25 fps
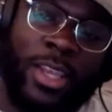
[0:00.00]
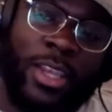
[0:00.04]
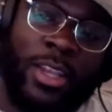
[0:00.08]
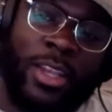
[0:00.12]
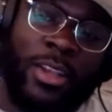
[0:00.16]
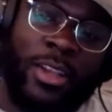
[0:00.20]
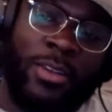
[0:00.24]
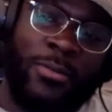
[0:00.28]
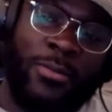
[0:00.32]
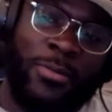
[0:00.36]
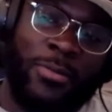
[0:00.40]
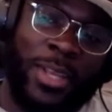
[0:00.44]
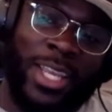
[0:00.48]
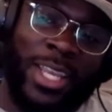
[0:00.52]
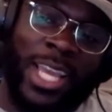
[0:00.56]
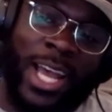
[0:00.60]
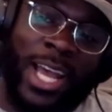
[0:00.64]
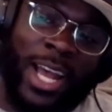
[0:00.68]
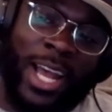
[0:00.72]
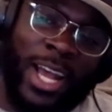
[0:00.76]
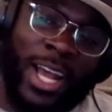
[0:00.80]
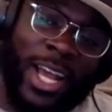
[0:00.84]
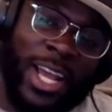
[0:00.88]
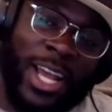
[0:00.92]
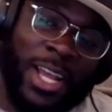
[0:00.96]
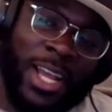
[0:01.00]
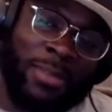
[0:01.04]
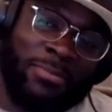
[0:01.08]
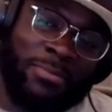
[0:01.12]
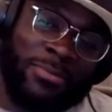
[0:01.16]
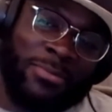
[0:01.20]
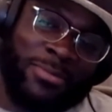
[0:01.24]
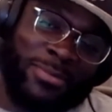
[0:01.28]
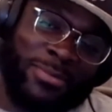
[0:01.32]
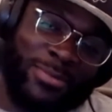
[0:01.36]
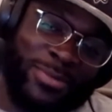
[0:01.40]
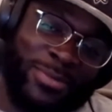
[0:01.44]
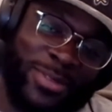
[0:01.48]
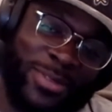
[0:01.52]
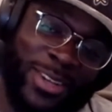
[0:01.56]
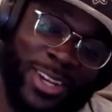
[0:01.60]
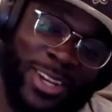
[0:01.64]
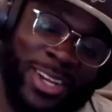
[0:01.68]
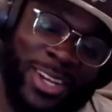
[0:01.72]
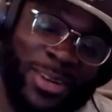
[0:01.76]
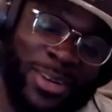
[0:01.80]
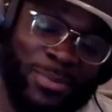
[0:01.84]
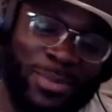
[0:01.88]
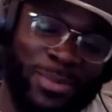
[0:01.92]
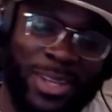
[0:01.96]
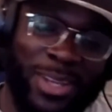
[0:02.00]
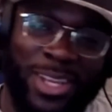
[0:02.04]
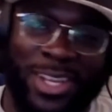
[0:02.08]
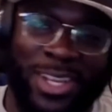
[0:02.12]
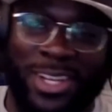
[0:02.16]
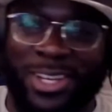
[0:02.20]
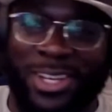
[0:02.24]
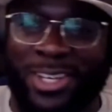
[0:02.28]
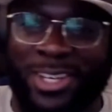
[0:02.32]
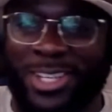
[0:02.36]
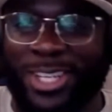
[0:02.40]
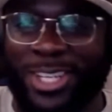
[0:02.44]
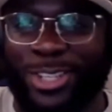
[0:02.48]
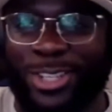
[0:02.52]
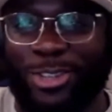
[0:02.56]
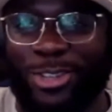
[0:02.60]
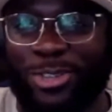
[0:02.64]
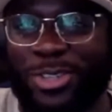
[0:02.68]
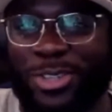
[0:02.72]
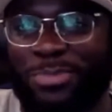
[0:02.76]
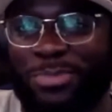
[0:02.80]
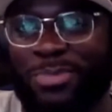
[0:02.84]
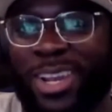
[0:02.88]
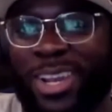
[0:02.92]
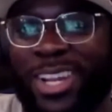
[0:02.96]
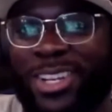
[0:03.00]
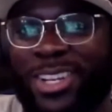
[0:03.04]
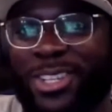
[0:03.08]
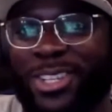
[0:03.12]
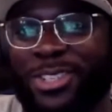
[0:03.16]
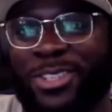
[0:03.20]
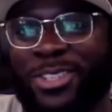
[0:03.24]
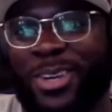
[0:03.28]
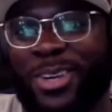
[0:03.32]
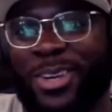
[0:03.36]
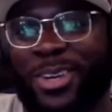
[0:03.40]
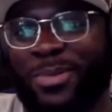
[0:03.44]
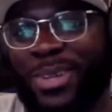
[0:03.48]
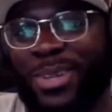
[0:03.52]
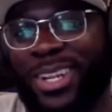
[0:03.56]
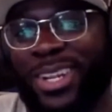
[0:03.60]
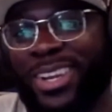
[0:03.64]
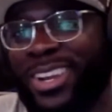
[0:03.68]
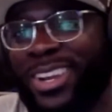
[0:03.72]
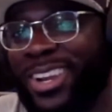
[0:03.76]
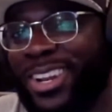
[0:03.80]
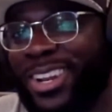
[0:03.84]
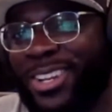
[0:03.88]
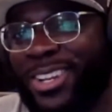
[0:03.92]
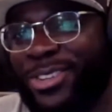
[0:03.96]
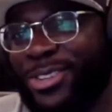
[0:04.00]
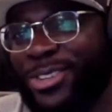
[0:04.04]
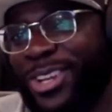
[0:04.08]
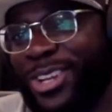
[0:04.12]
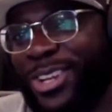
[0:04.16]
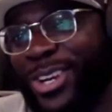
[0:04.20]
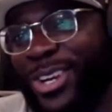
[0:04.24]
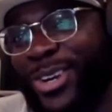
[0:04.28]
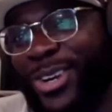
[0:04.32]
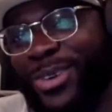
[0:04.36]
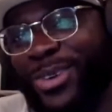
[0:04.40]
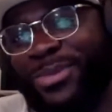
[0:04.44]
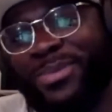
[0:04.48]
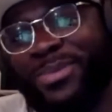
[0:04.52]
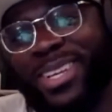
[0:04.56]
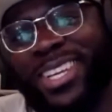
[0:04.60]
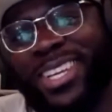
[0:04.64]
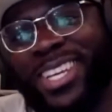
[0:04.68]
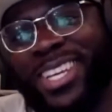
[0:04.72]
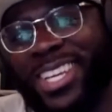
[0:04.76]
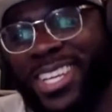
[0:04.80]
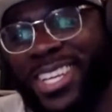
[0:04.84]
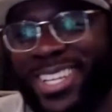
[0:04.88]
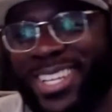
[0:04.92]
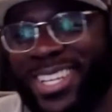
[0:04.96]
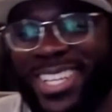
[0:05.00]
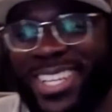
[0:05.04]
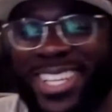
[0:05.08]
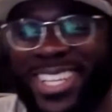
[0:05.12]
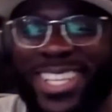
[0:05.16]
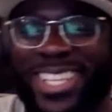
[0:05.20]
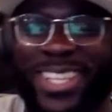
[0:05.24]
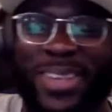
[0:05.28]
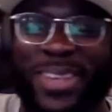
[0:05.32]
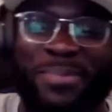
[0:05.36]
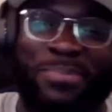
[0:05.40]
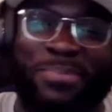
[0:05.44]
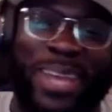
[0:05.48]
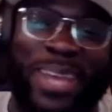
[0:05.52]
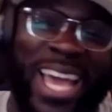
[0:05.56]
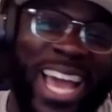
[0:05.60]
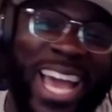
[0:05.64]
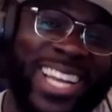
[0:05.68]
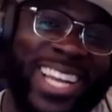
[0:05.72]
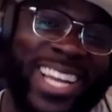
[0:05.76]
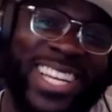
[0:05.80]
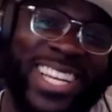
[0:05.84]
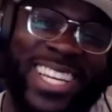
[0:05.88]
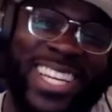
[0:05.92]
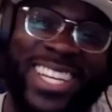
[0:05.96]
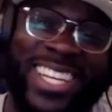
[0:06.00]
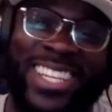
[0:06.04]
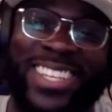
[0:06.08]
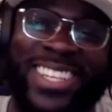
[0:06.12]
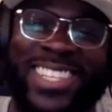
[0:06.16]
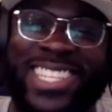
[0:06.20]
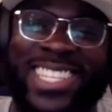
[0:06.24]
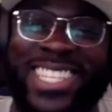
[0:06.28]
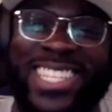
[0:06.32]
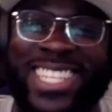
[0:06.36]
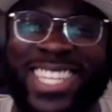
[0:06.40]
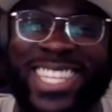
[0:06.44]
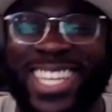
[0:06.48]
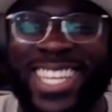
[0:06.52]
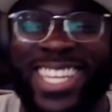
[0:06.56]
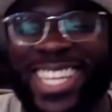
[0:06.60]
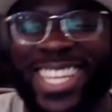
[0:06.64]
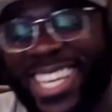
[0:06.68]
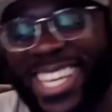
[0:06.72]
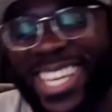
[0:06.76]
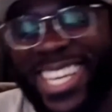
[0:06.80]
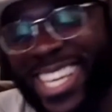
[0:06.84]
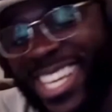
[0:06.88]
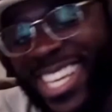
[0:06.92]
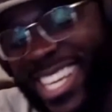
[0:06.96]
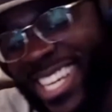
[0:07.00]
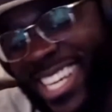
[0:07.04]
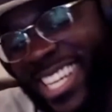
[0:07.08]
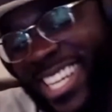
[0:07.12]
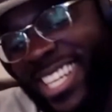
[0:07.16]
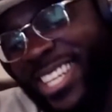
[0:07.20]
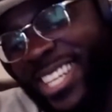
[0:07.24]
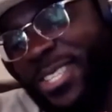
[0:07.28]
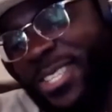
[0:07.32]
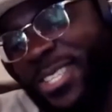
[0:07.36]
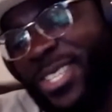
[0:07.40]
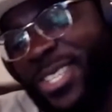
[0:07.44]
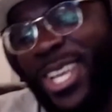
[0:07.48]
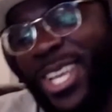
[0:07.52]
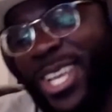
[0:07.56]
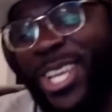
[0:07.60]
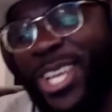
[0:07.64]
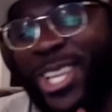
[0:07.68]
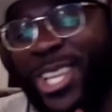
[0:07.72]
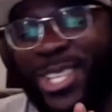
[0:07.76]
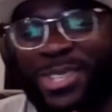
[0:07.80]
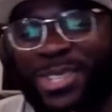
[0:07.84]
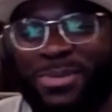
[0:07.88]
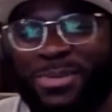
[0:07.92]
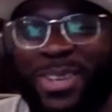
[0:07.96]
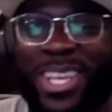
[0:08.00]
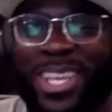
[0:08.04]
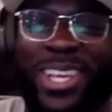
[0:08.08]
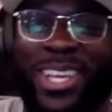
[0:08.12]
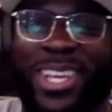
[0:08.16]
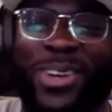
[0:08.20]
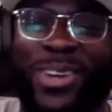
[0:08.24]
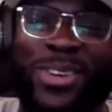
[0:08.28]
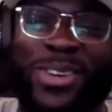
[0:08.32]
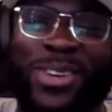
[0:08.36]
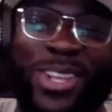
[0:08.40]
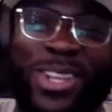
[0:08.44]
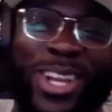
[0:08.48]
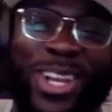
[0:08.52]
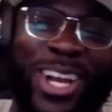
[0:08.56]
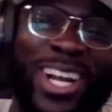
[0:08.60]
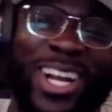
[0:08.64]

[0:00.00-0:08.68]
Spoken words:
We got disrespect is coming. I already know, man. The Packers and the Saints, man. Who y'all got?